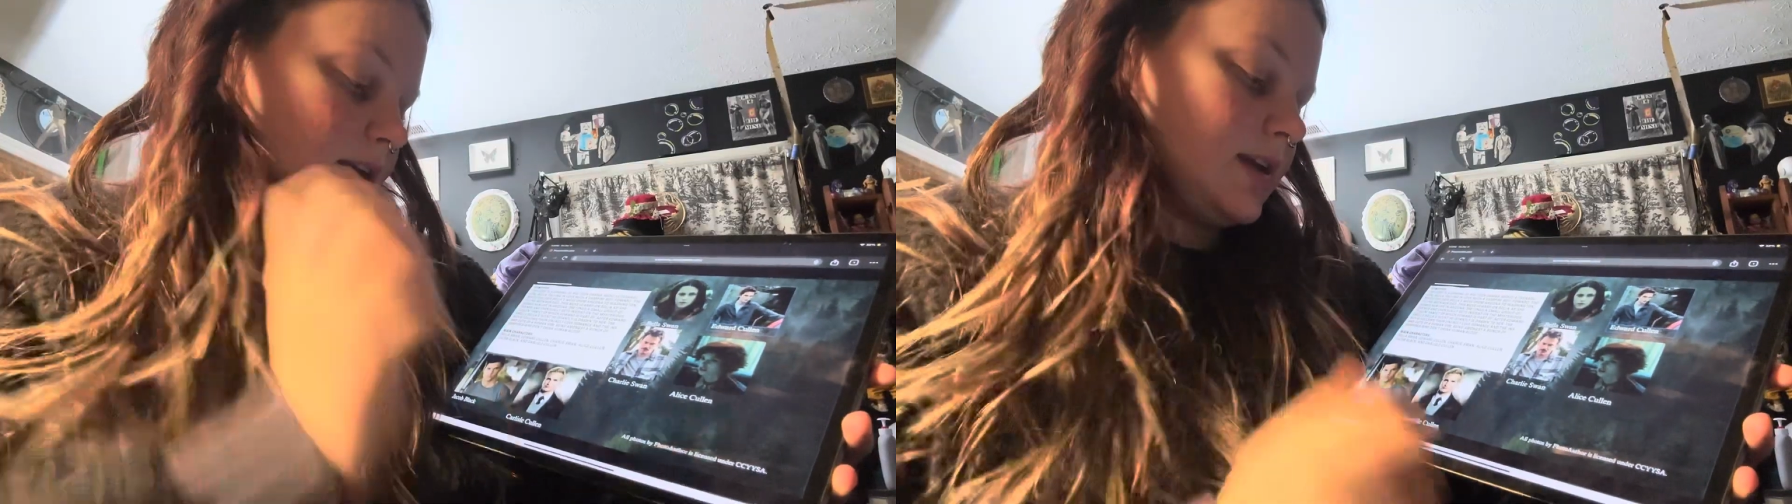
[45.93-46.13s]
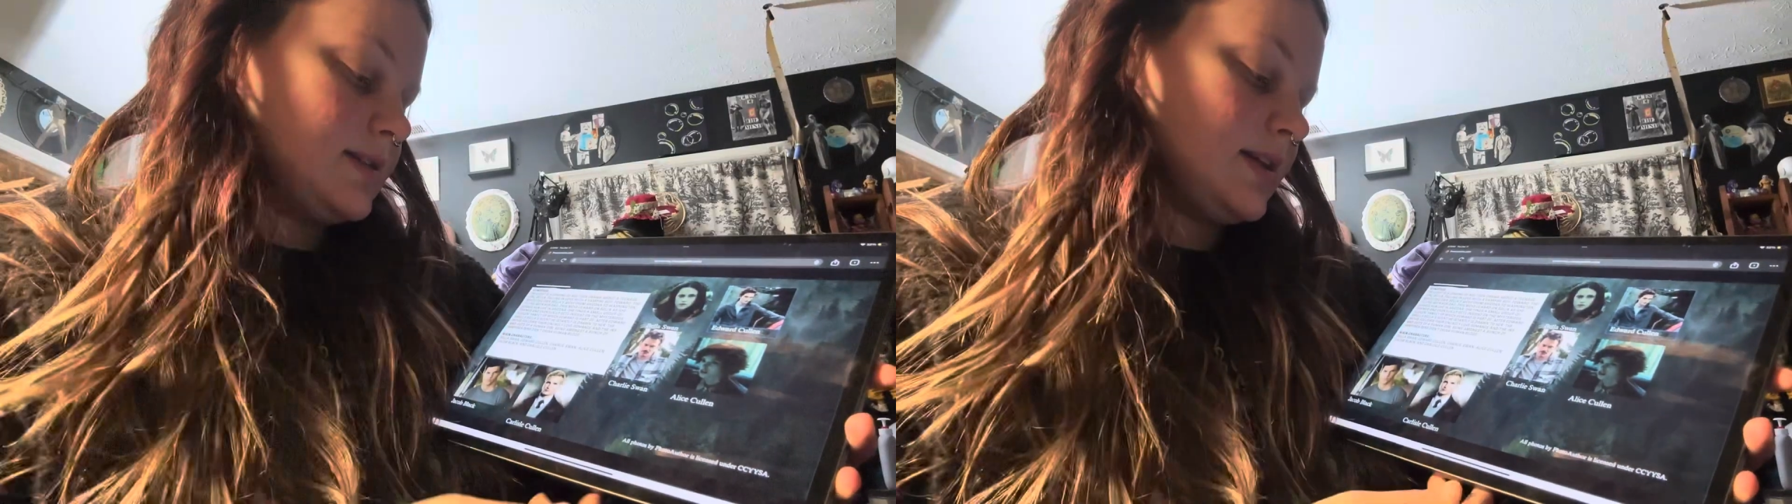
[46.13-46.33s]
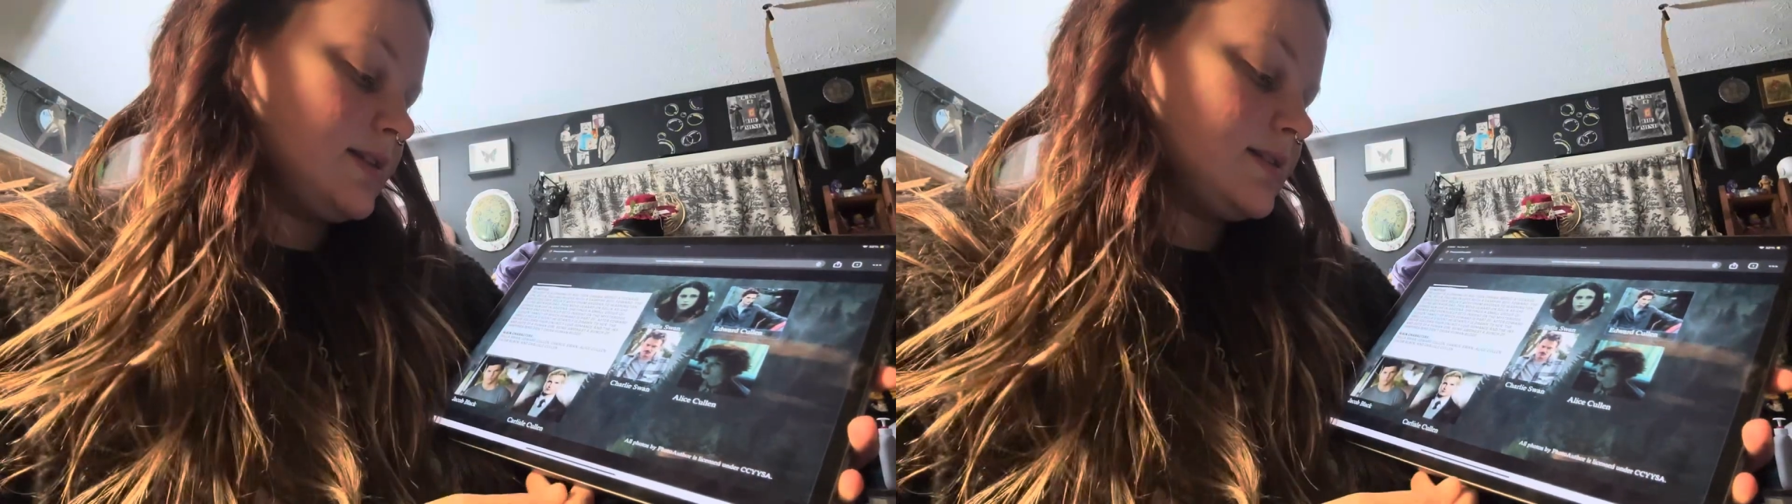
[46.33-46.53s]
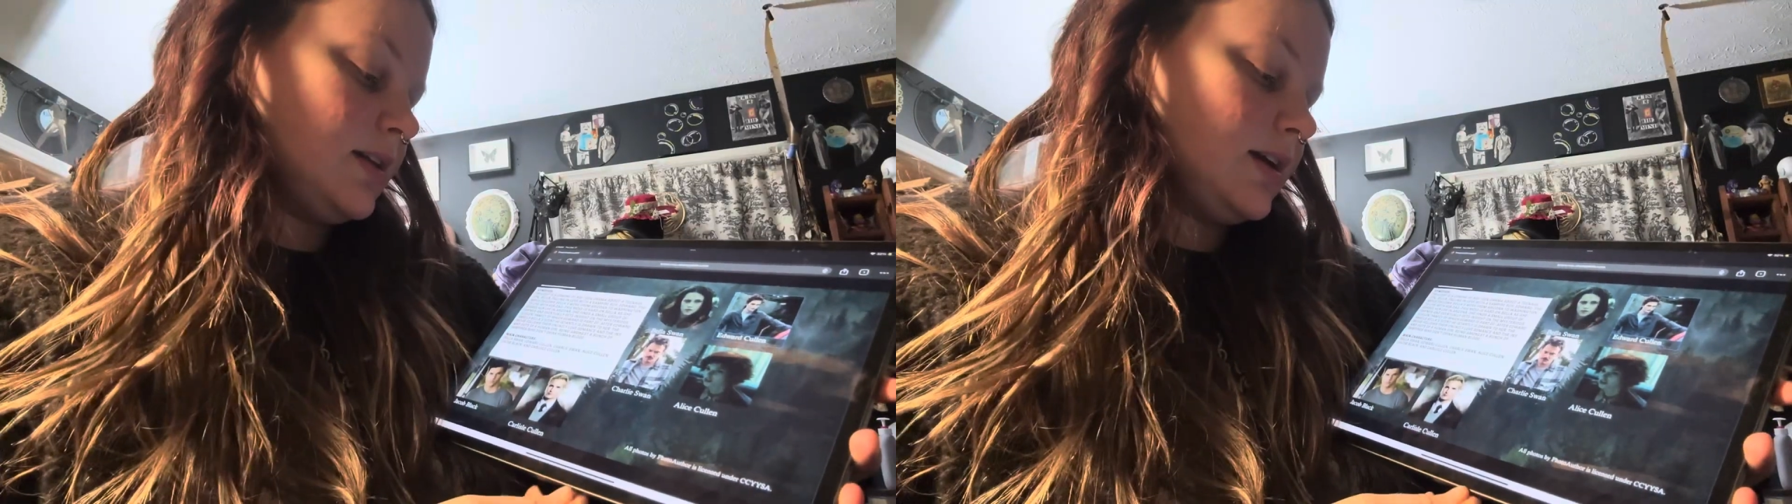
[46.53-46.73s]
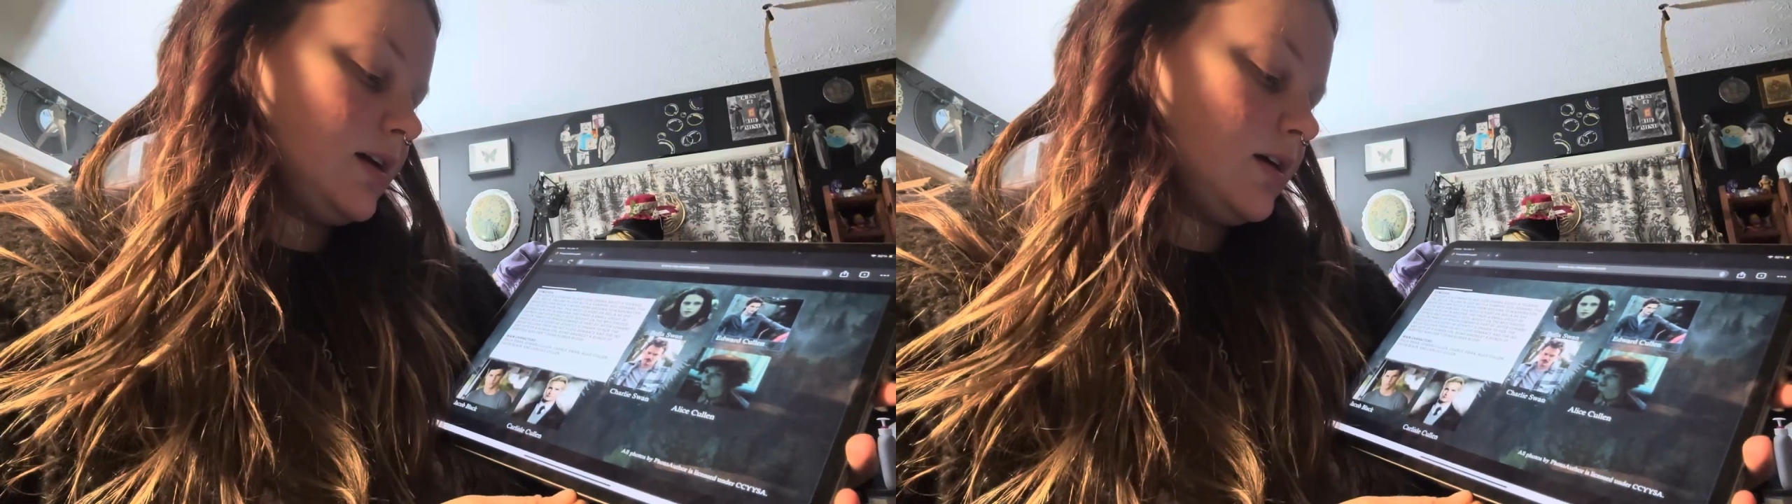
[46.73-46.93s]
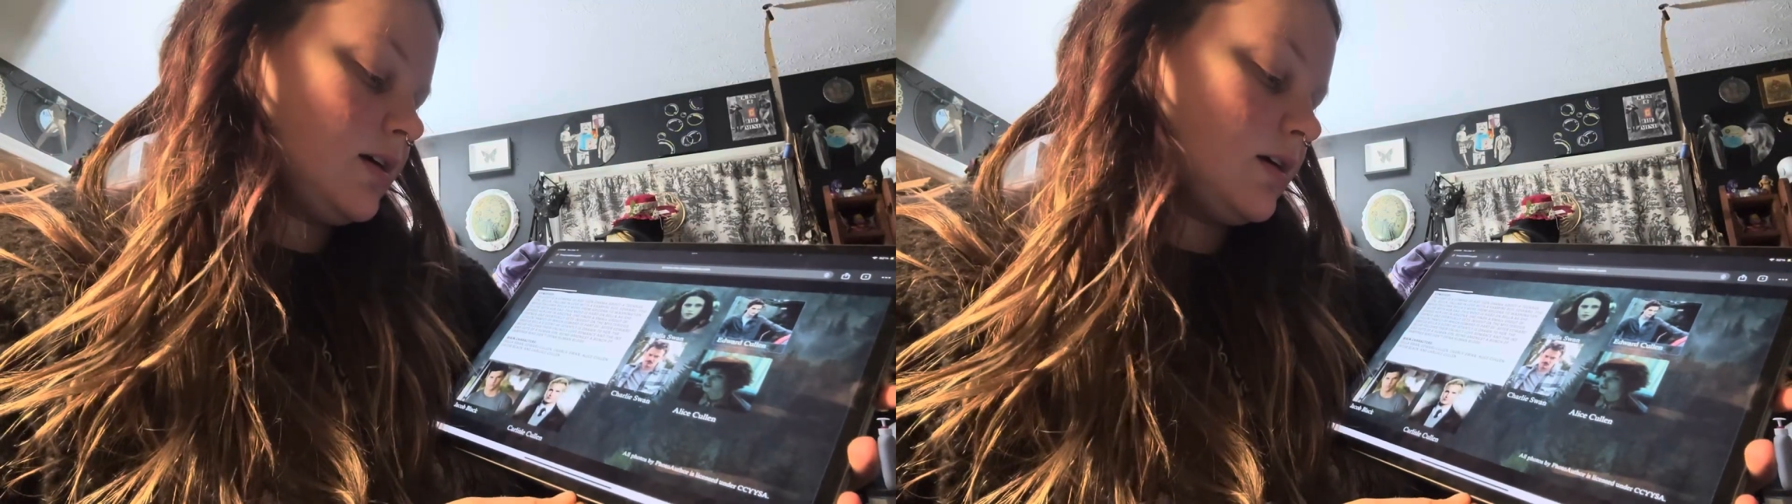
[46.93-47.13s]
he is instantly